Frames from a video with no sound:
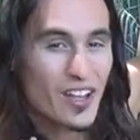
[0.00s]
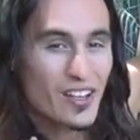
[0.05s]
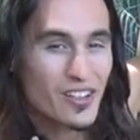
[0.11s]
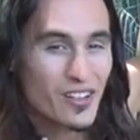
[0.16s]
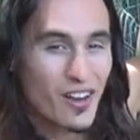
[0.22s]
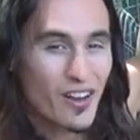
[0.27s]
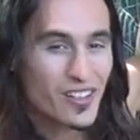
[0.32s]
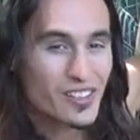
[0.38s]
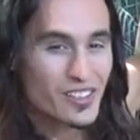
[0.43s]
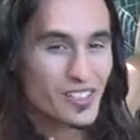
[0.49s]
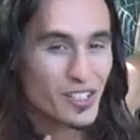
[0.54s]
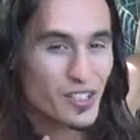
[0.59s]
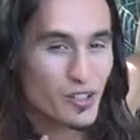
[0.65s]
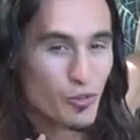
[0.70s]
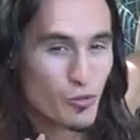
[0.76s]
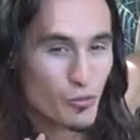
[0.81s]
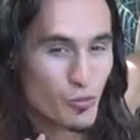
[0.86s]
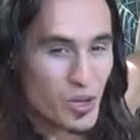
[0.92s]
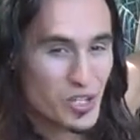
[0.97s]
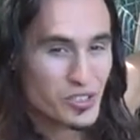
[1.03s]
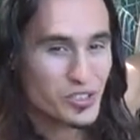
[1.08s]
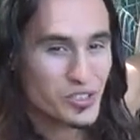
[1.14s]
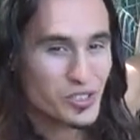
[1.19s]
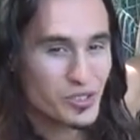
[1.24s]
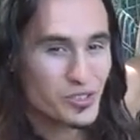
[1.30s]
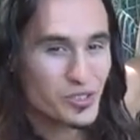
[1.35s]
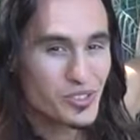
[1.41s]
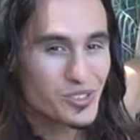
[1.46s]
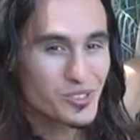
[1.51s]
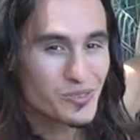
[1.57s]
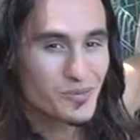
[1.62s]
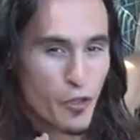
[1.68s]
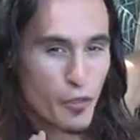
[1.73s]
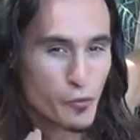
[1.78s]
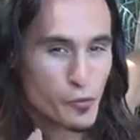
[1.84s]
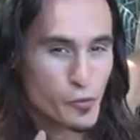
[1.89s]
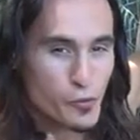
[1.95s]
toxic residues.
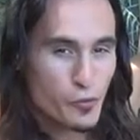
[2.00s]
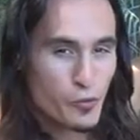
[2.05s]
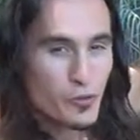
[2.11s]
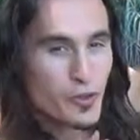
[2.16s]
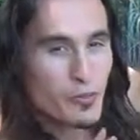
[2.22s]
Through